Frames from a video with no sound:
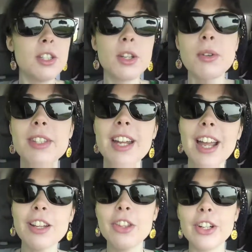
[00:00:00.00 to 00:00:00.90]
So it's
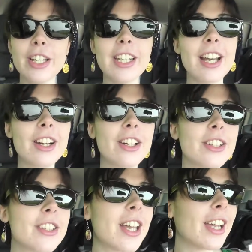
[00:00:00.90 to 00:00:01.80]
9.30 on
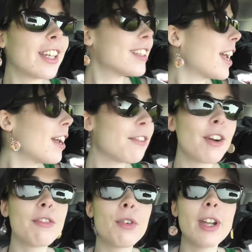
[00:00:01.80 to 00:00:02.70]
our second day of
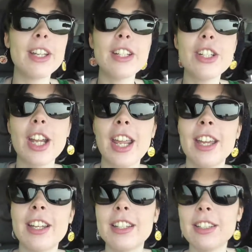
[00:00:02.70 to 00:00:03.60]
our voyage
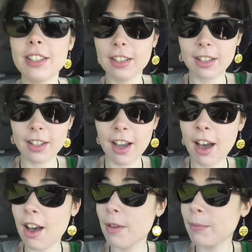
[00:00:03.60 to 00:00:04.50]
and
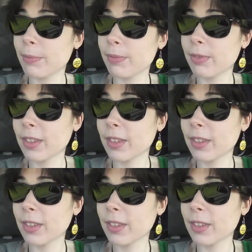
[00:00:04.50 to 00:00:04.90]
um,